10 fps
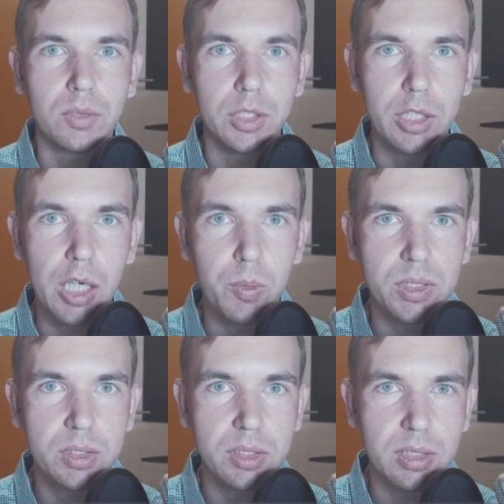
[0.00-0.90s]
there
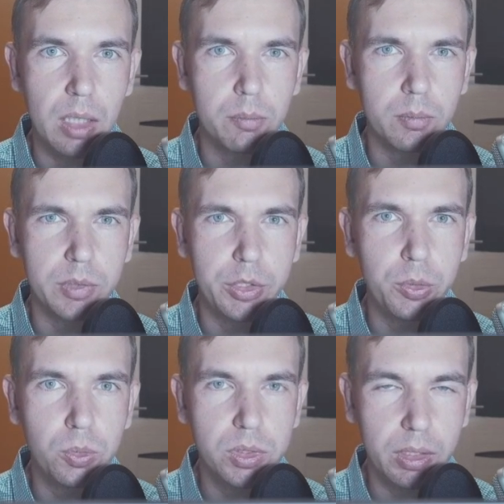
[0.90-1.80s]
was some
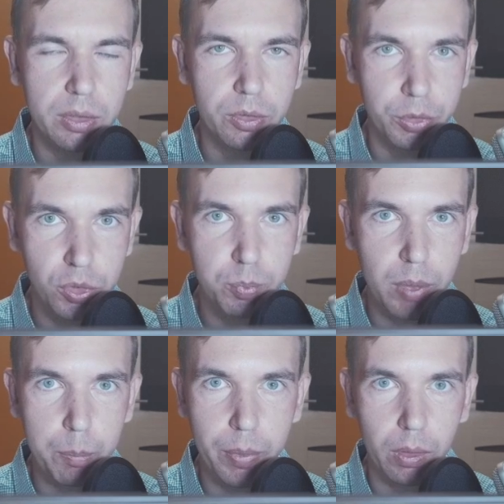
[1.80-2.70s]
news in the
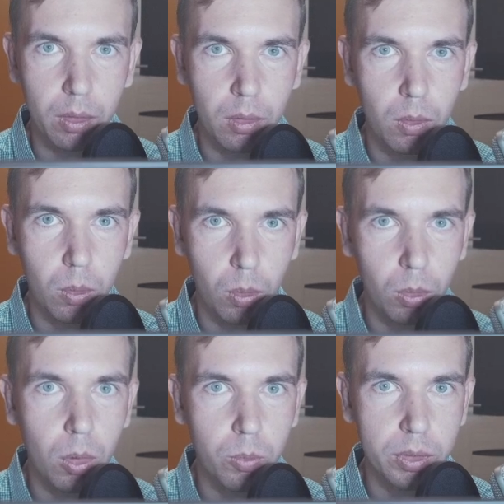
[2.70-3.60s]
newspaper all
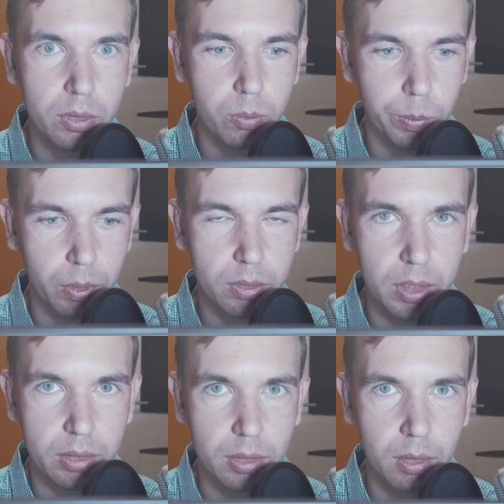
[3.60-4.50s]
over the world
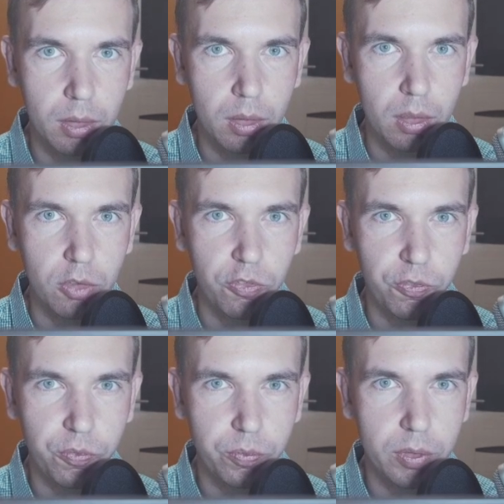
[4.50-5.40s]
that
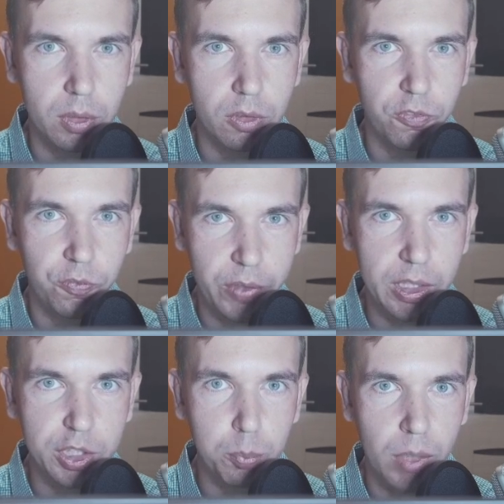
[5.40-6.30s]
the
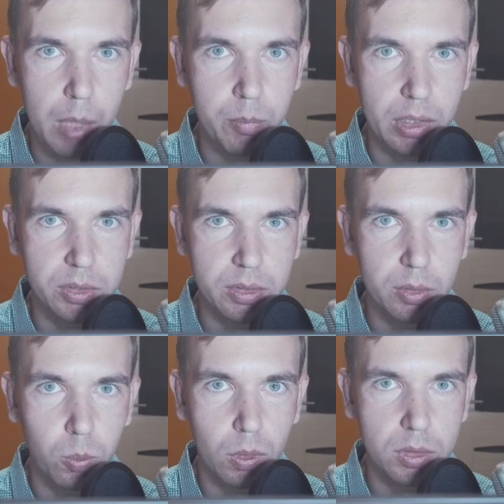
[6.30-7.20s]
Finnish Prime Minister
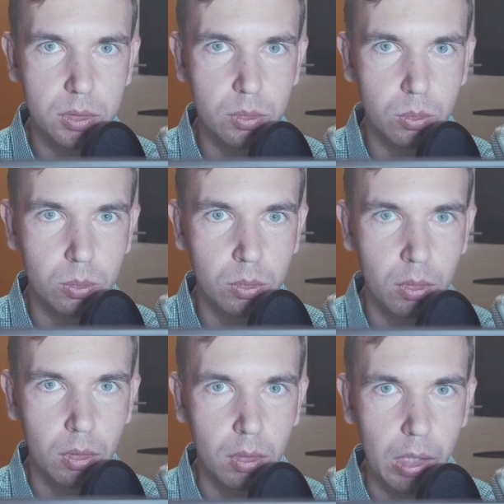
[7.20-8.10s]
wants to
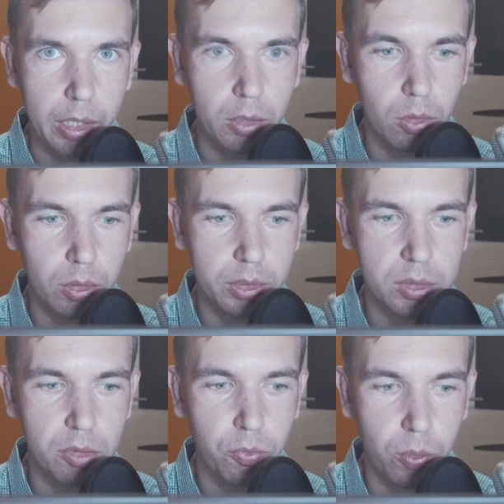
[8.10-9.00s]
acknowledge
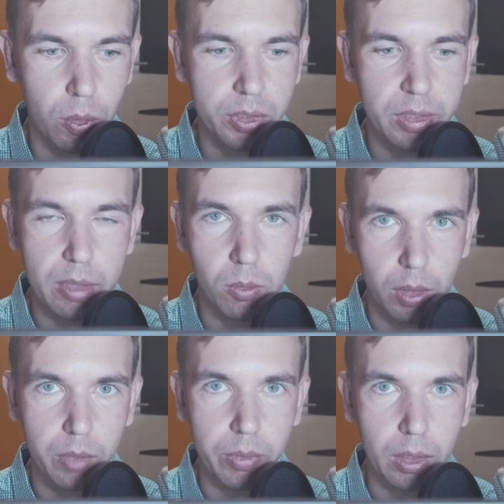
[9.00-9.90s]
a 4-day
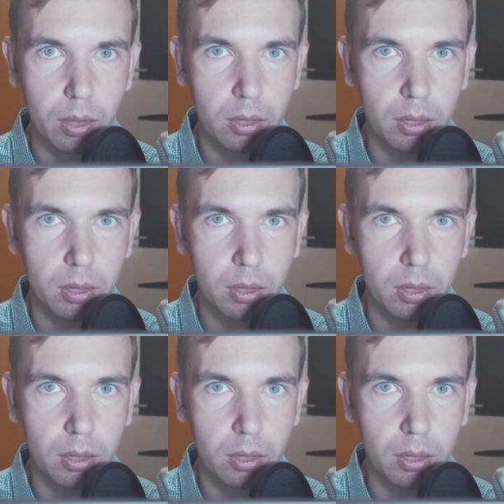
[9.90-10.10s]
work week.